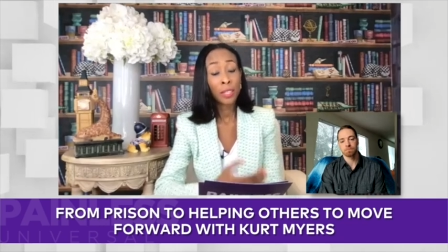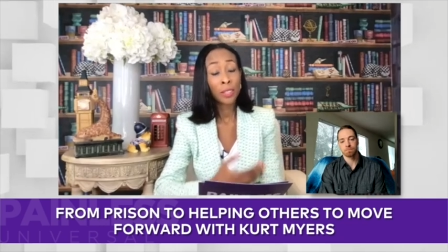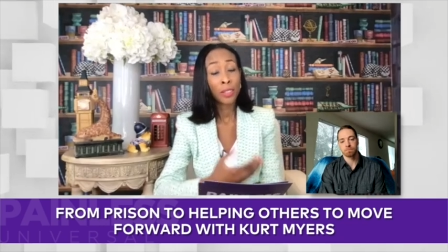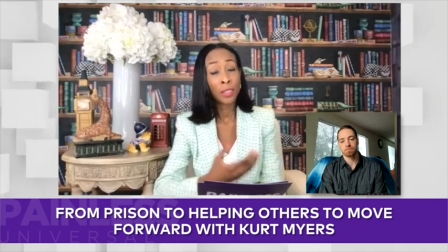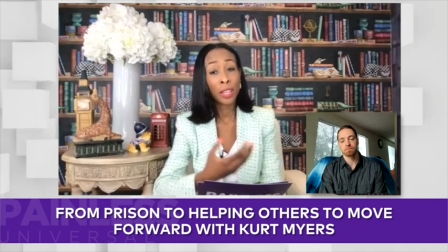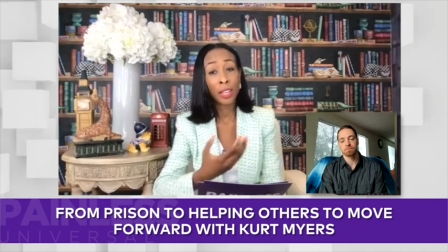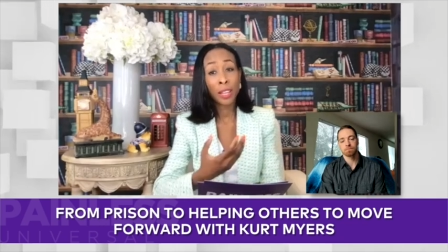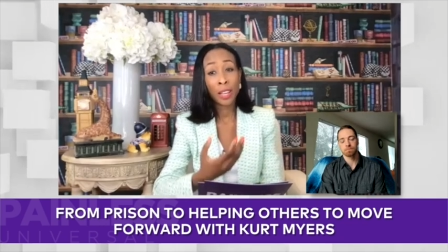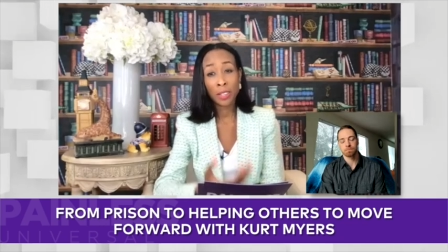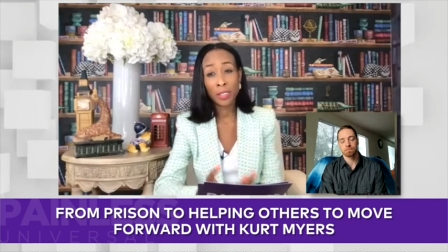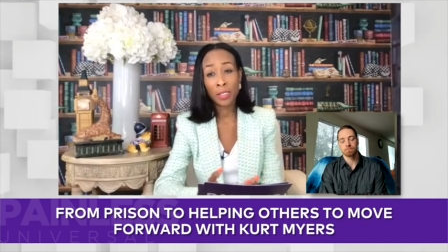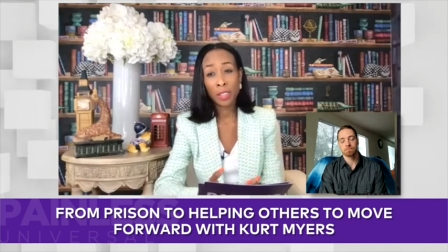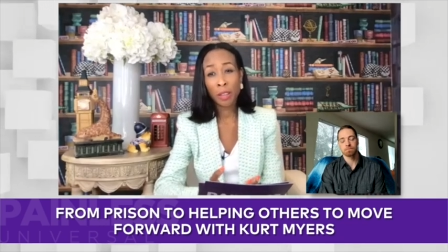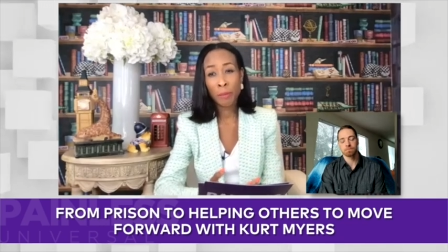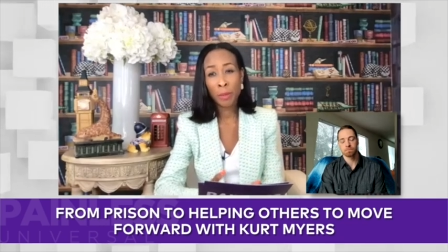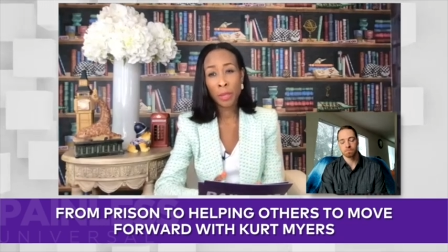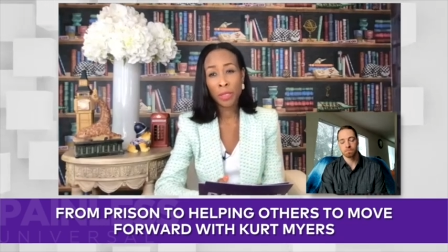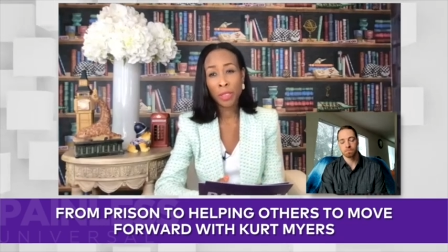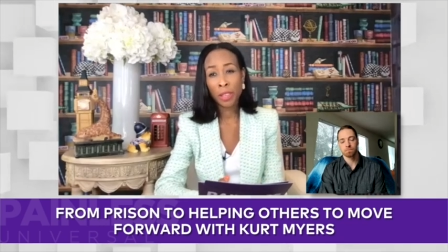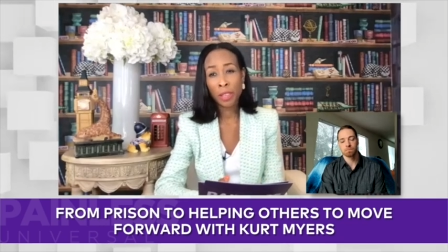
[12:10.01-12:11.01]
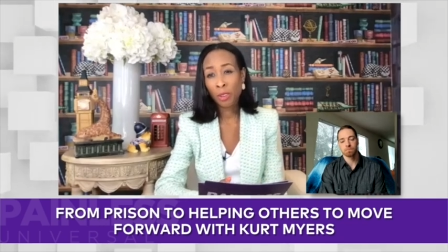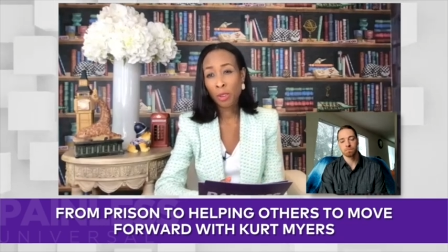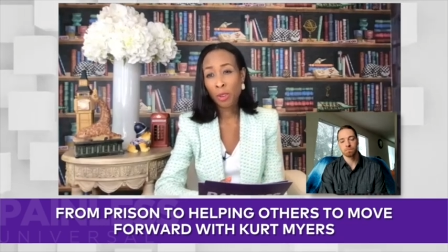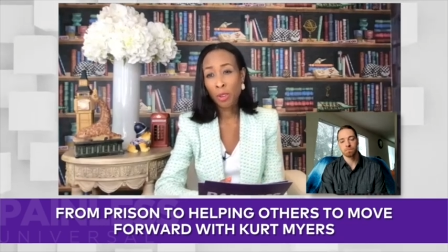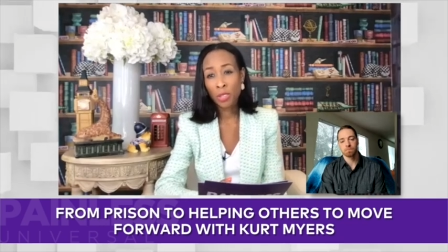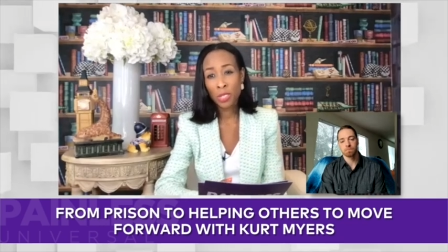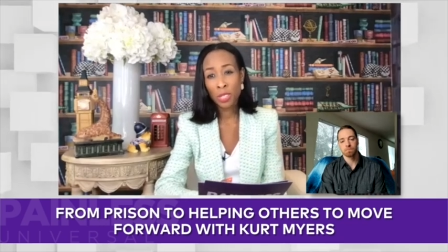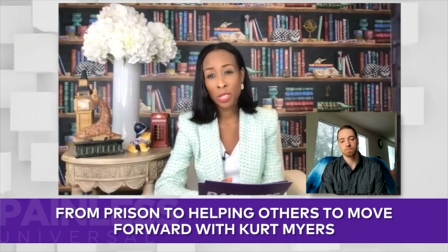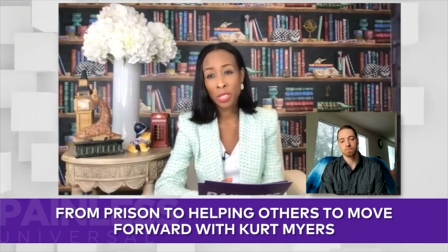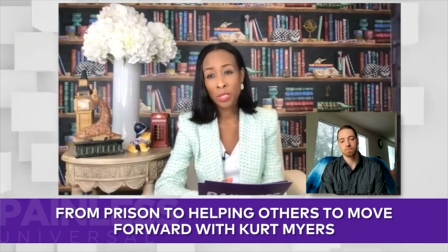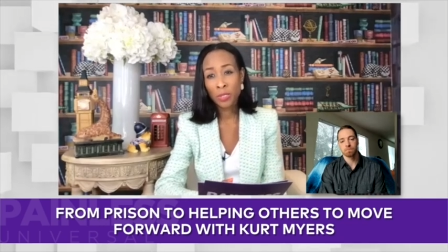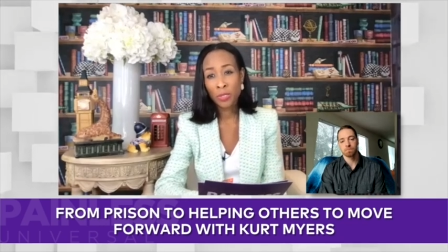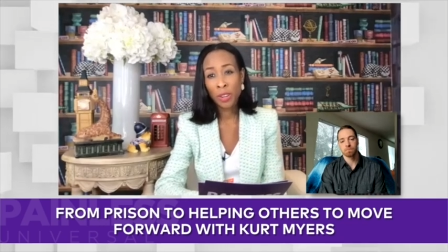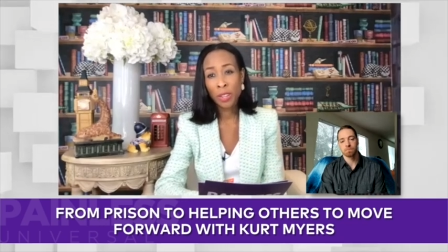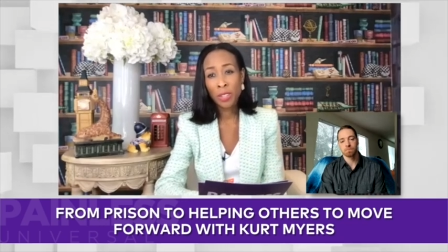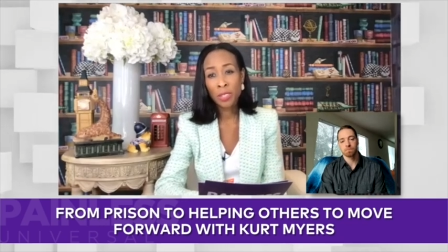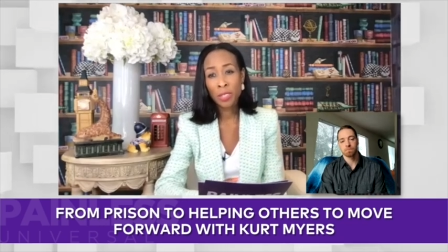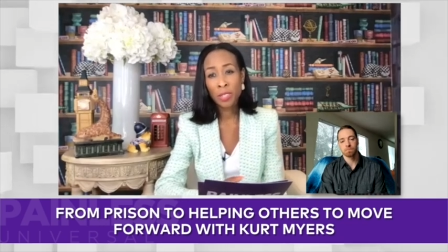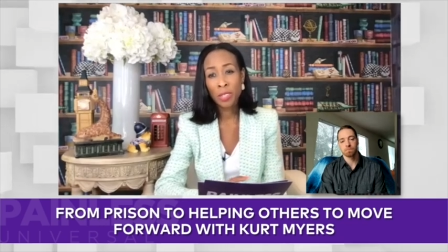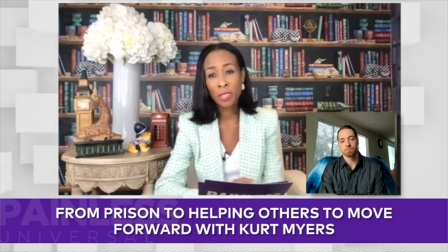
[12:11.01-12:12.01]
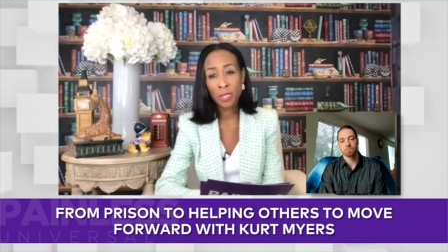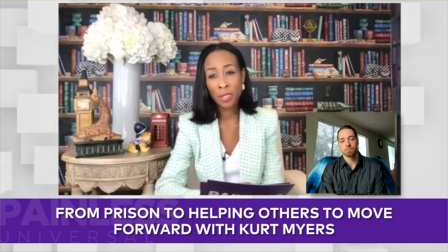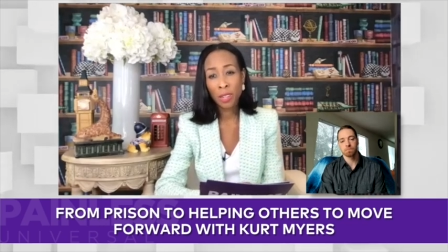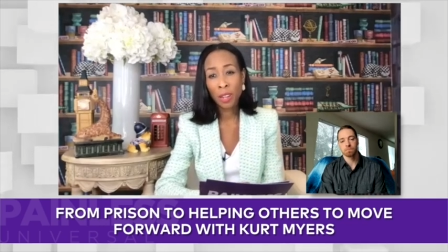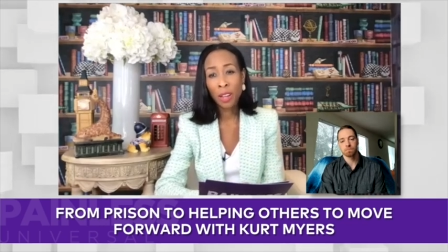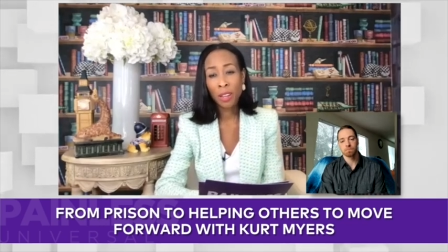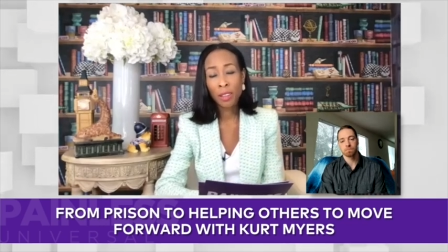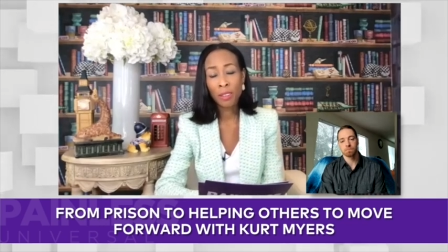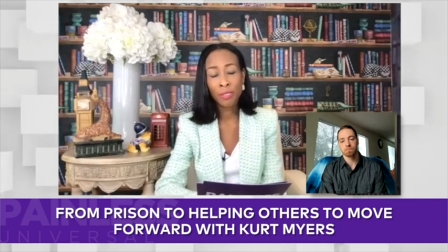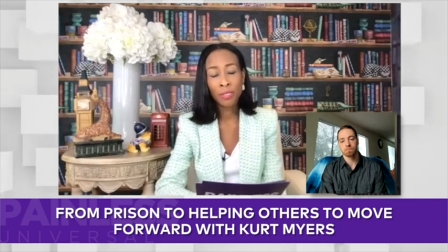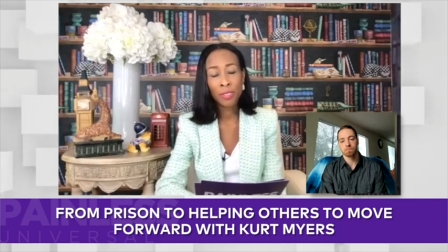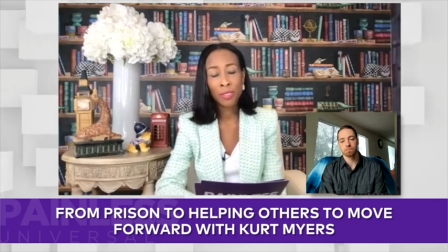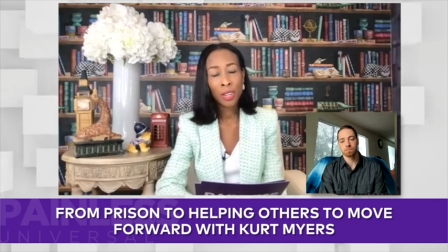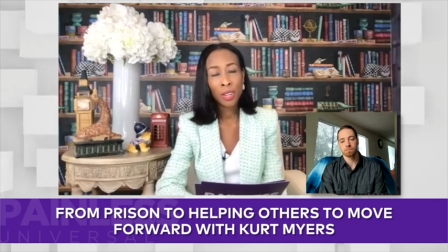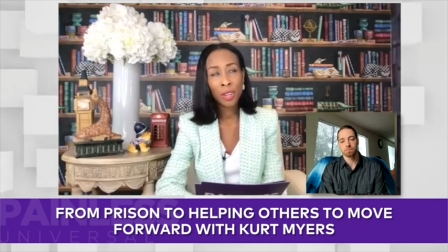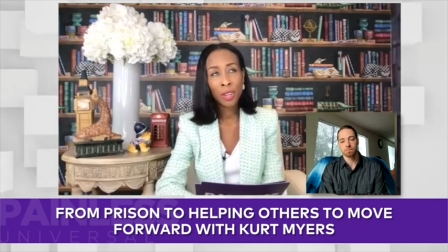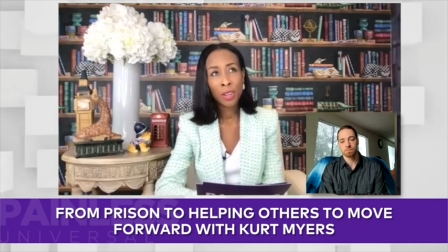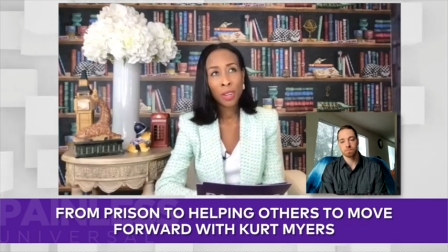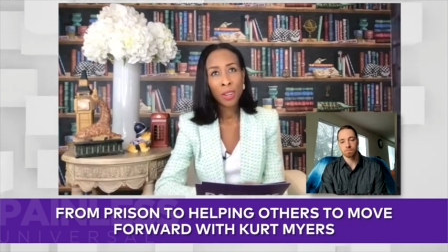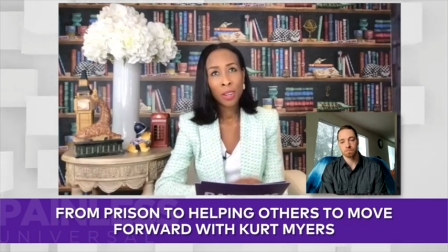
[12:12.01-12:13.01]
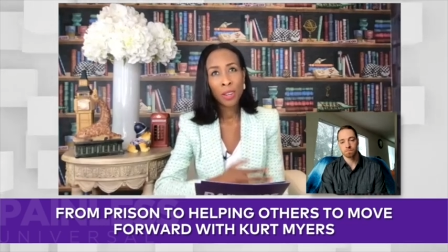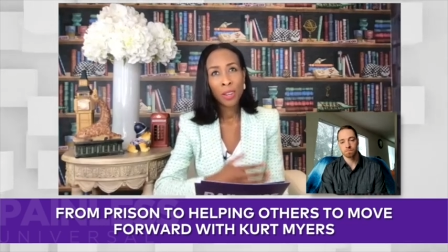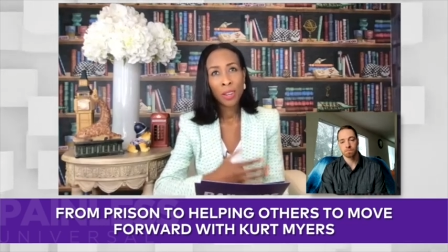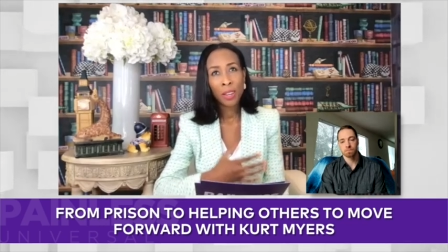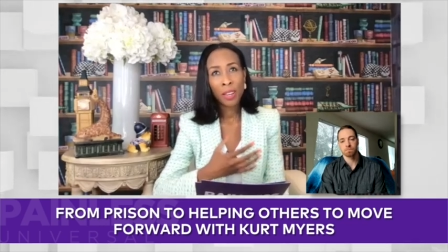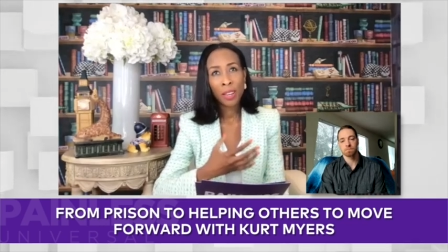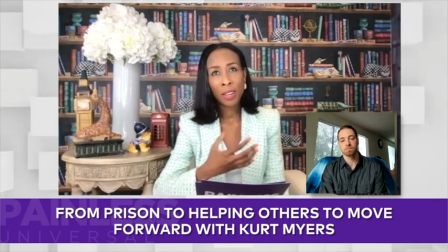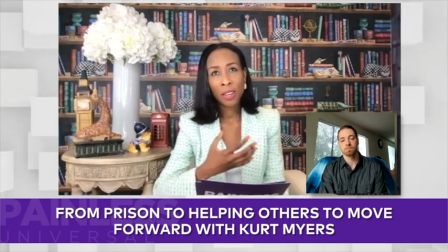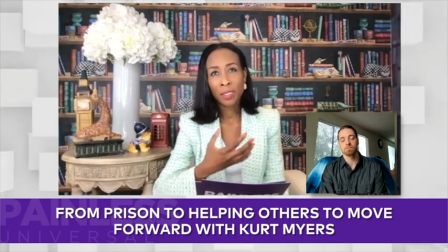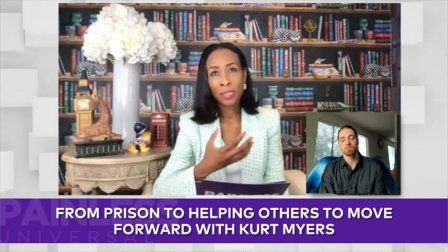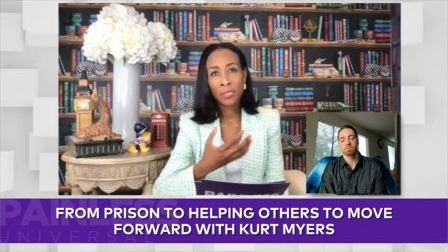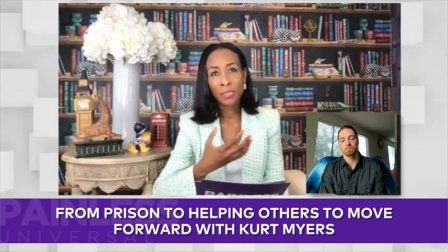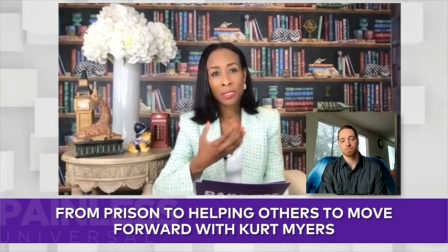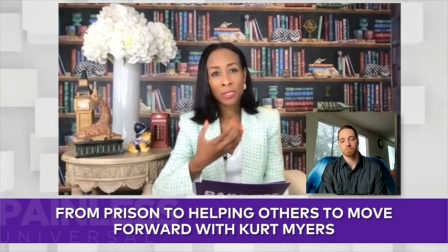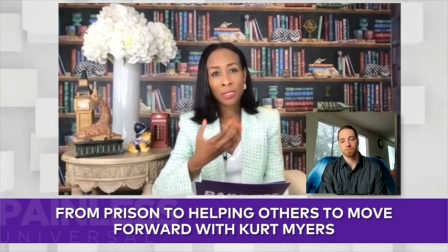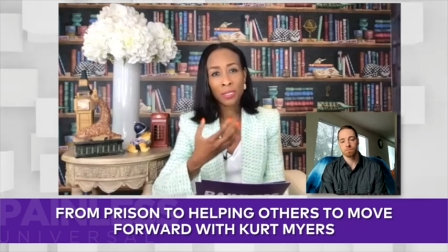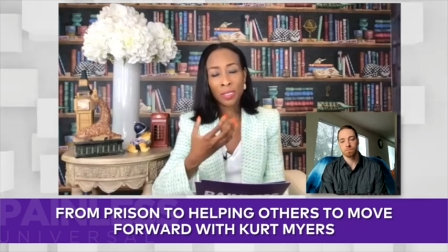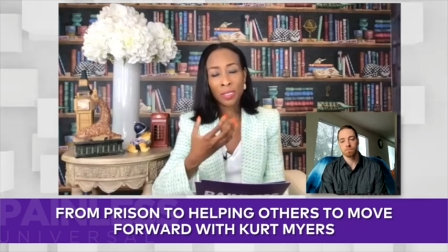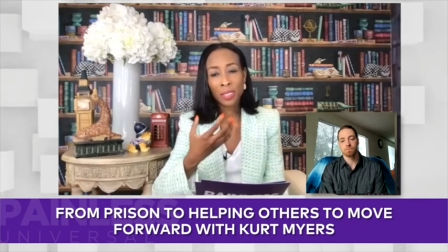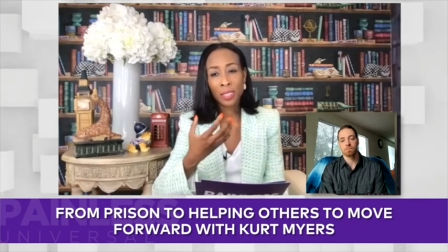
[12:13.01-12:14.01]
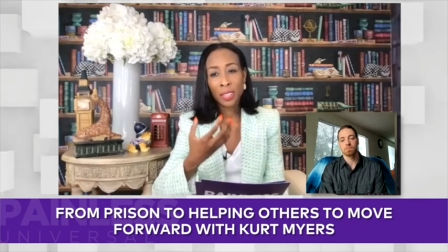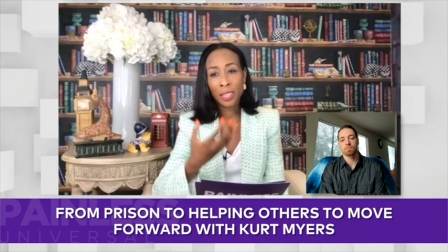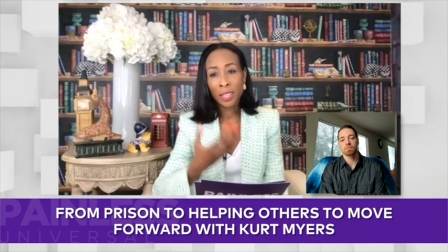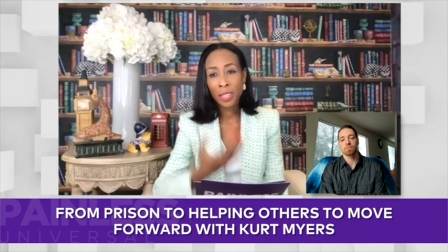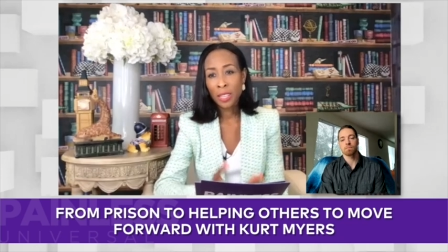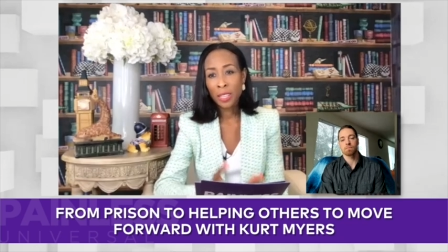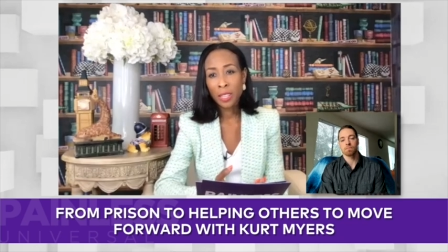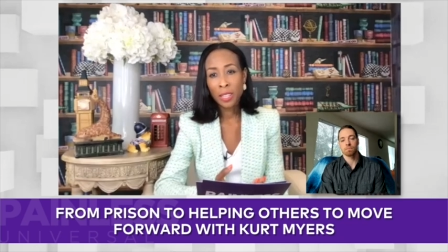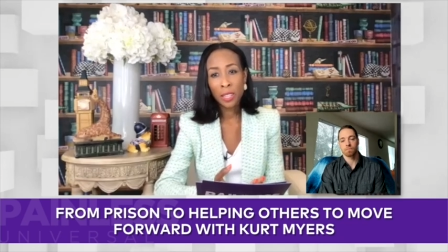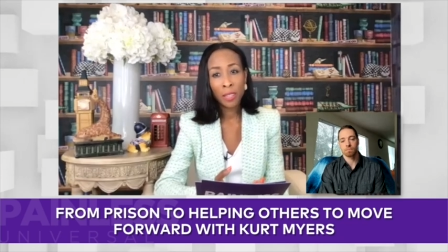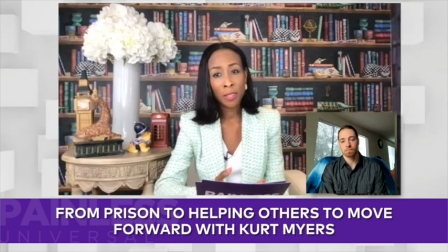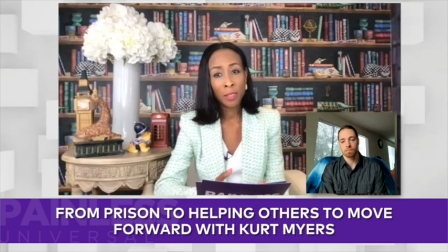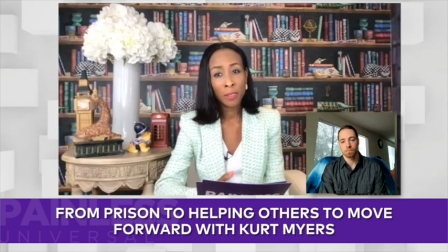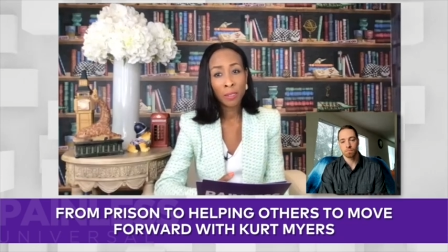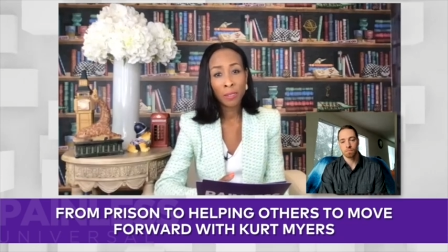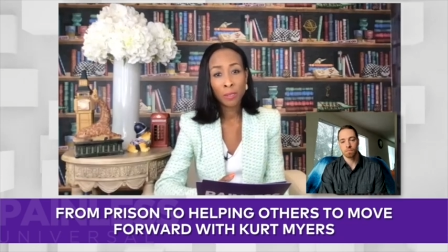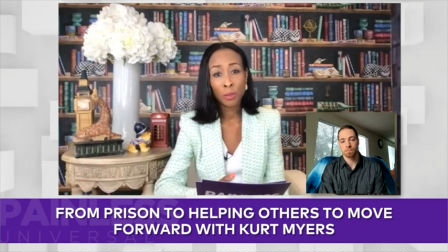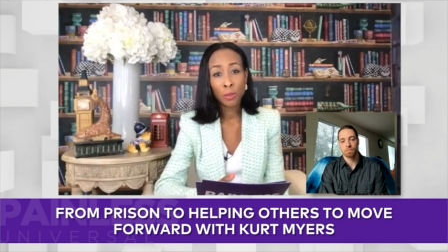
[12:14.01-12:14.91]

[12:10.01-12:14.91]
That I mean that cost his friend his life, and he